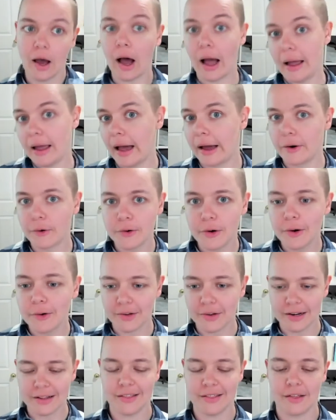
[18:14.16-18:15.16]
I don't know if
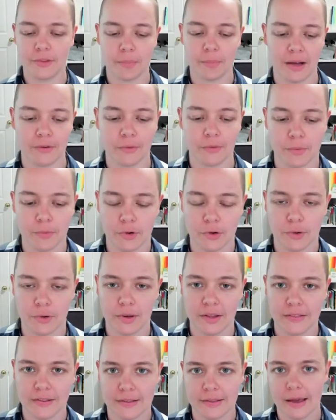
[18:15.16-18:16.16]
any of the other platforms are doing
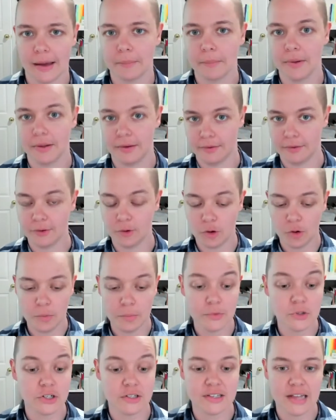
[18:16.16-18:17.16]
this yet, but Zoom
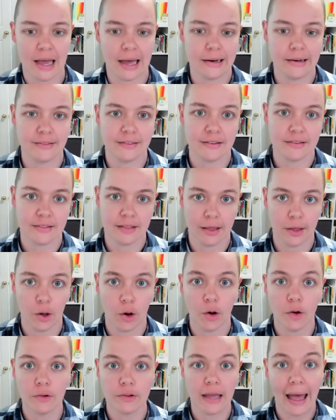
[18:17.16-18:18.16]
just added this thing
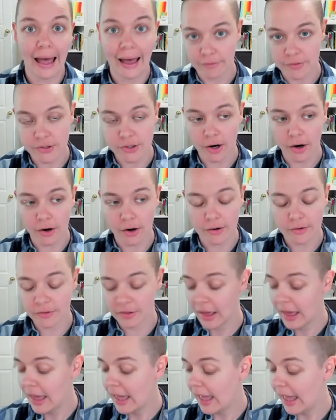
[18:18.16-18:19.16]
called avatars.
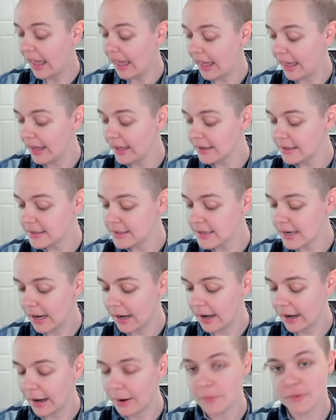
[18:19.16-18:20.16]
And
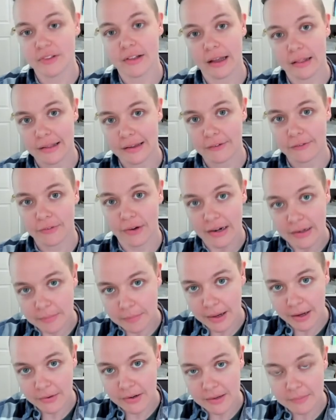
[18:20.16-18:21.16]
I was telling a friend
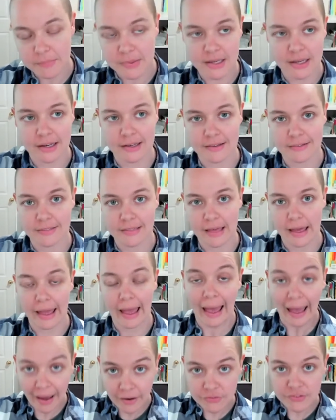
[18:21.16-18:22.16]
about it because they
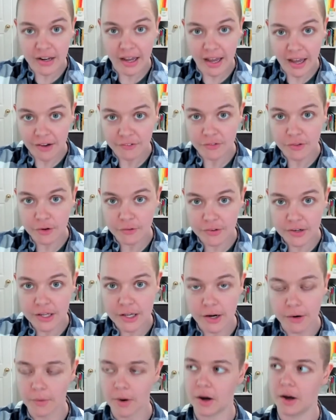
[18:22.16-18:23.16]
have to have their
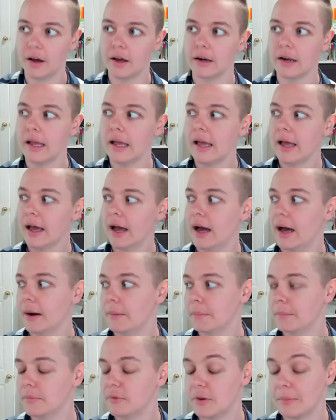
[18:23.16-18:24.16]
video on
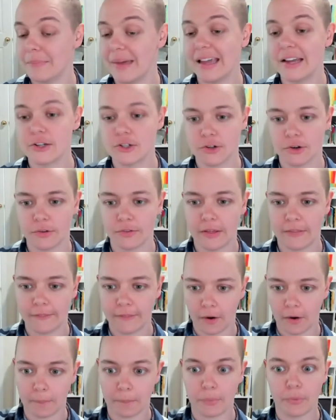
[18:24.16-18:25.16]
to make sure that
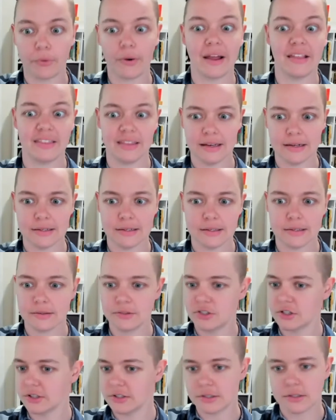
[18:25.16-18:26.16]
they're present,
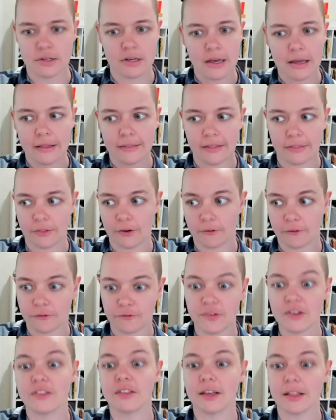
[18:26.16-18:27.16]
just that they're
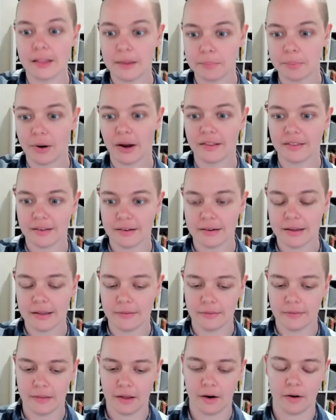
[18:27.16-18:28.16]
physically present
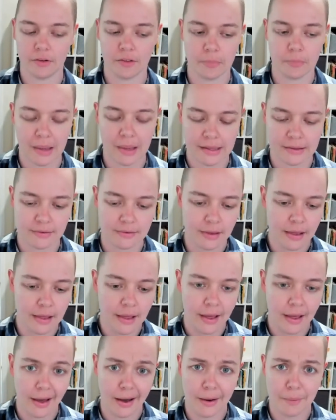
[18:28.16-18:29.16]
in their space.
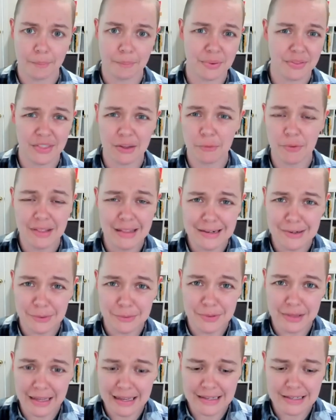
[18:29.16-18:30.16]
But they really don't
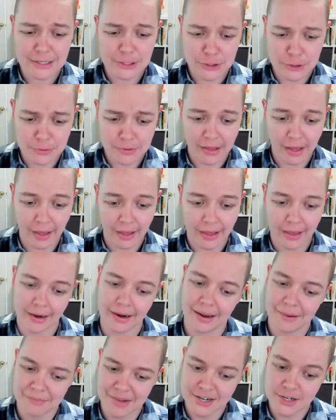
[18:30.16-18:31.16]
like to do that. And I
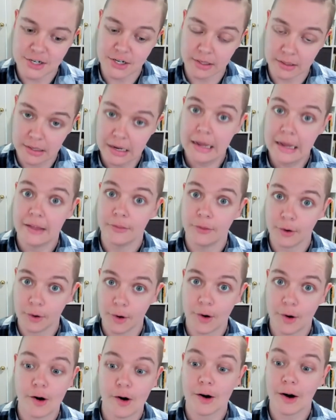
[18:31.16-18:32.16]
mentioned there
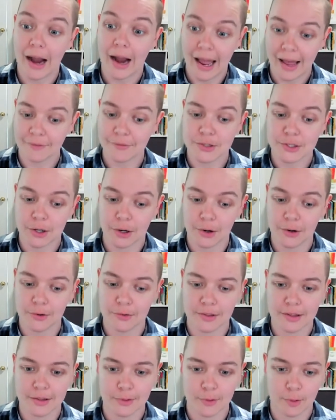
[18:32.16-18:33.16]
are avatars
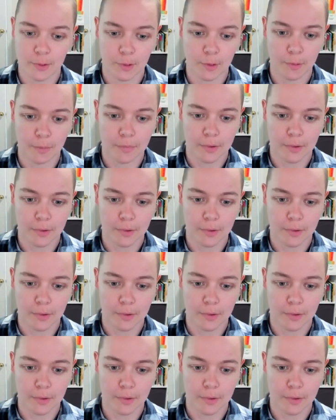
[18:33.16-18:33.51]
in Zoom.